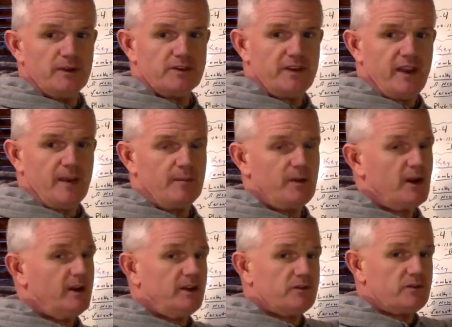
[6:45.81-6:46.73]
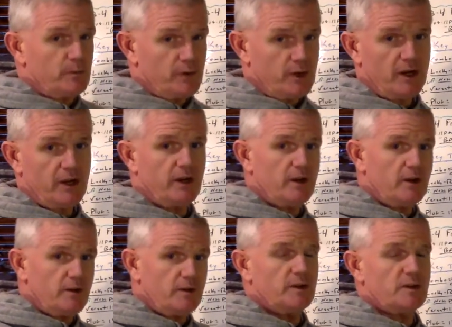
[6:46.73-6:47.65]
the same down here, so I'm not going
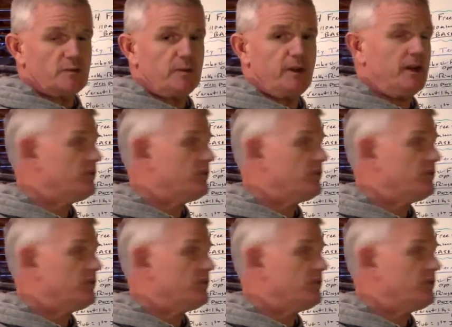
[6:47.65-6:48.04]
to explain